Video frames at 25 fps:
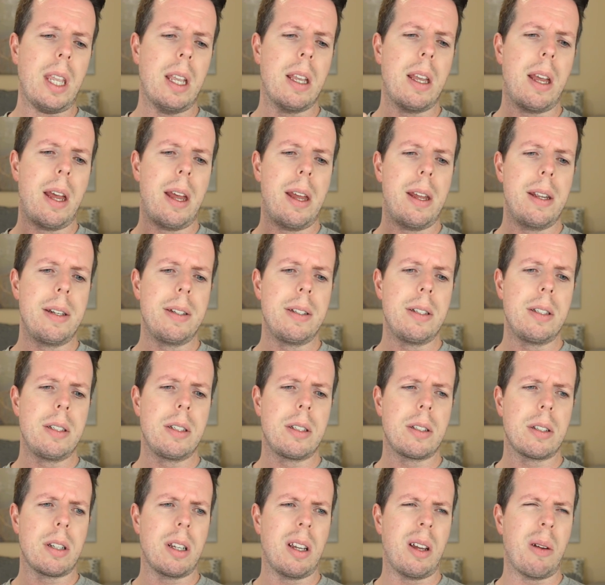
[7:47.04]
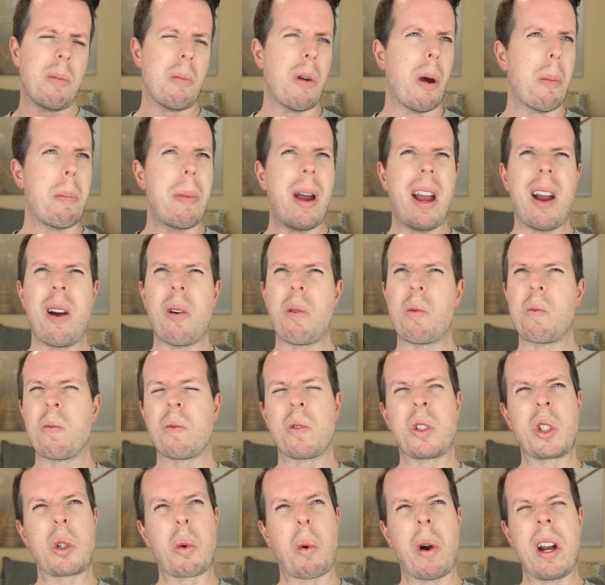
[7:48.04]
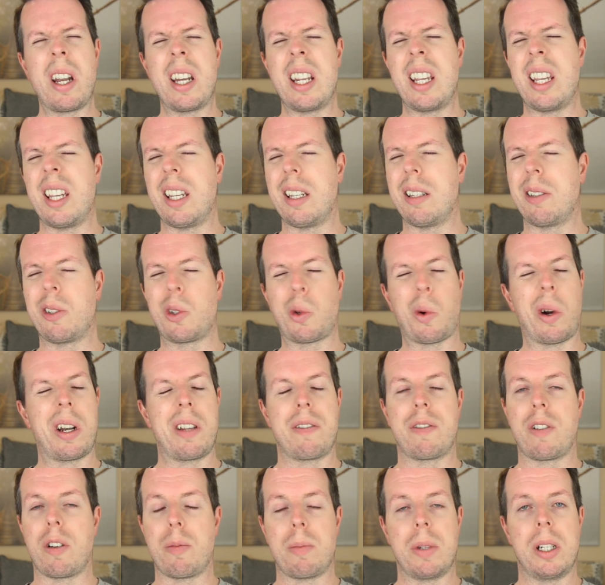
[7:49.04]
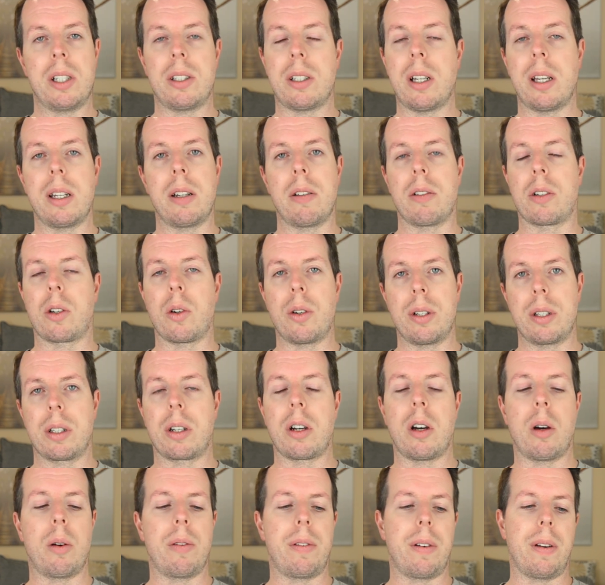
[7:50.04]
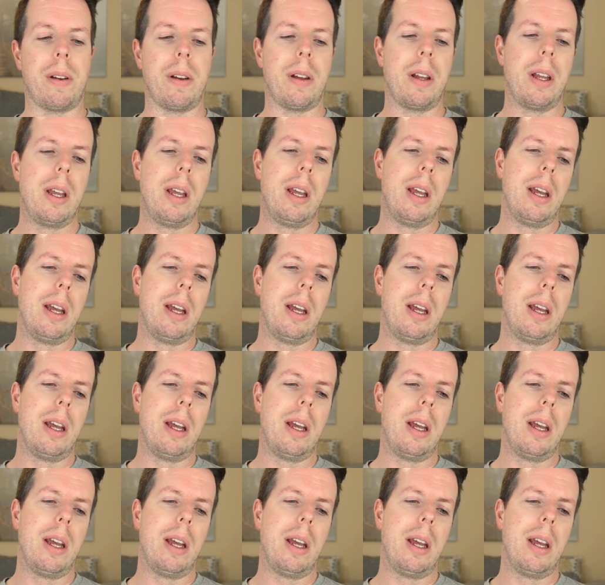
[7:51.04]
and about 20, 25 minutes later, I got in the car with her.